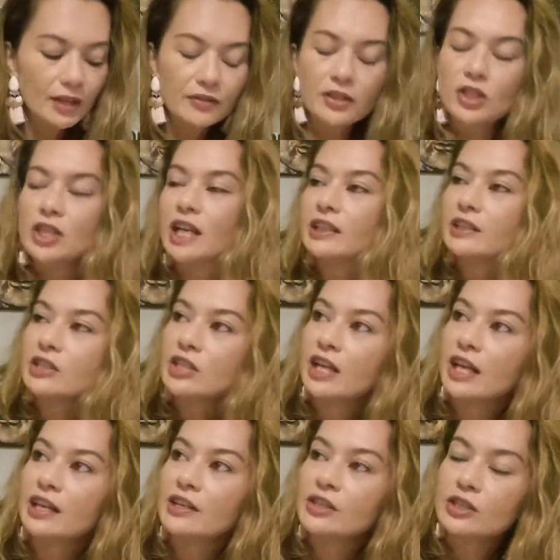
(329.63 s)
the challenging
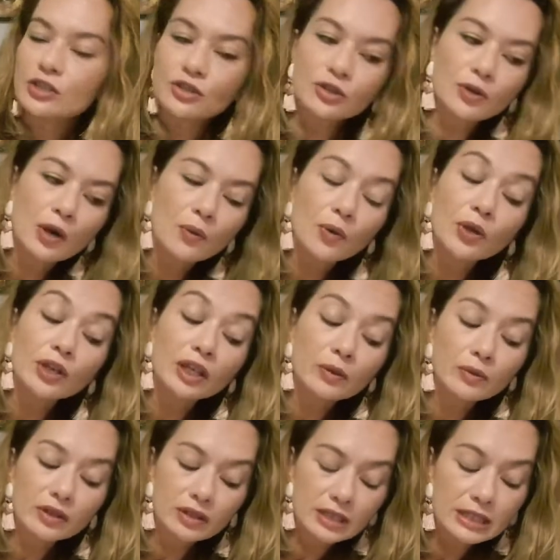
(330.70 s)
energies you are working
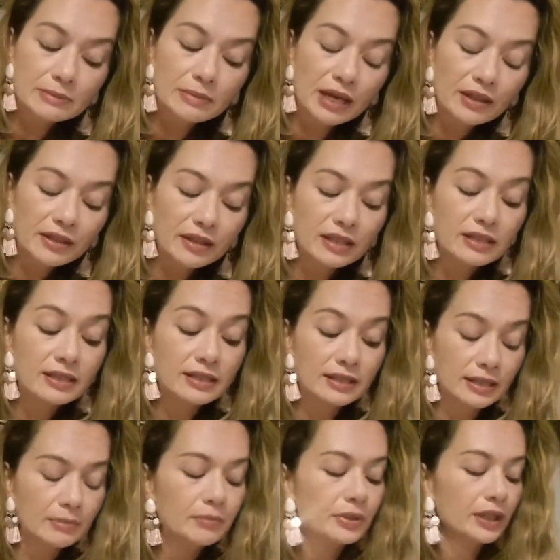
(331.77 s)
with this month is
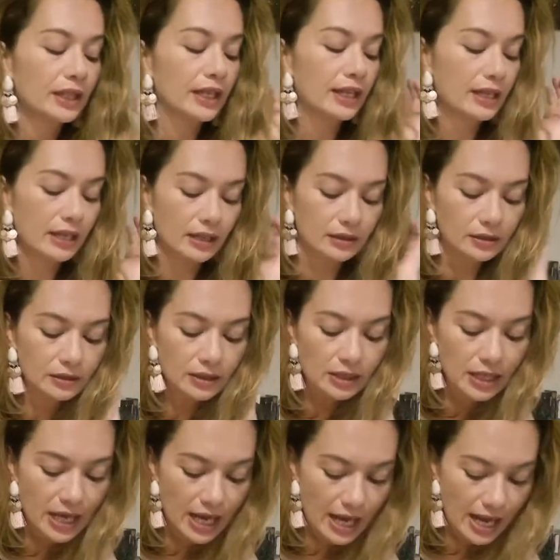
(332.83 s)
simply guilt
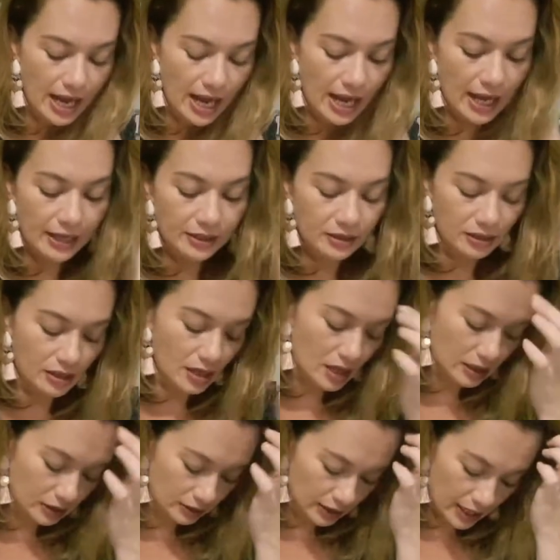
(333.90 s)
and
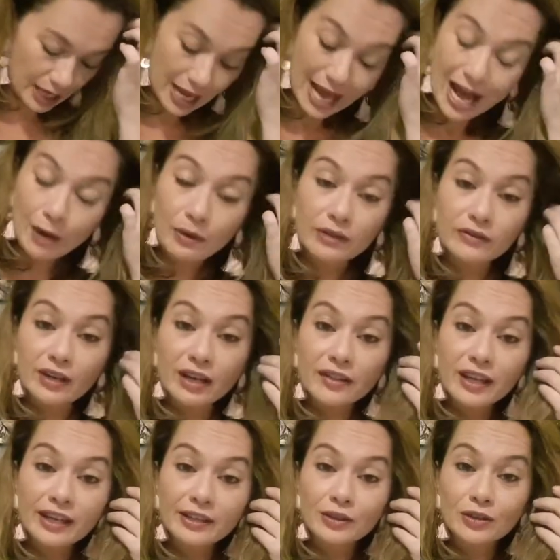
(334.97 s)
denial. However,
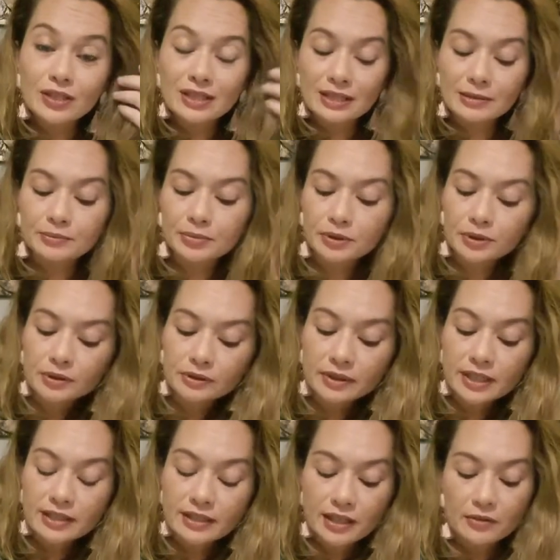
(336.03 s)
they are not simple.
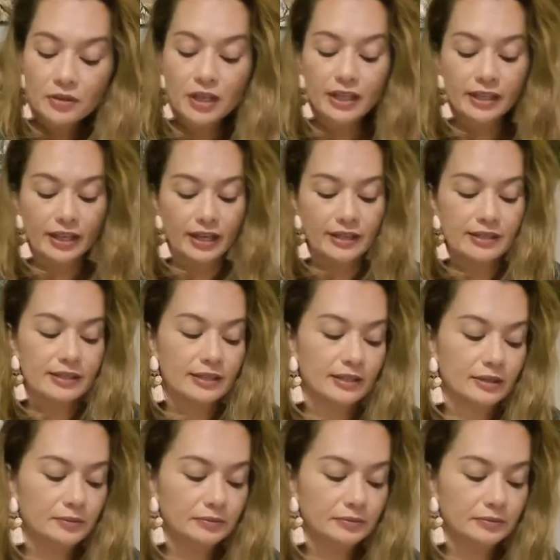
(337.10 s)
Isn't that right, Cancer?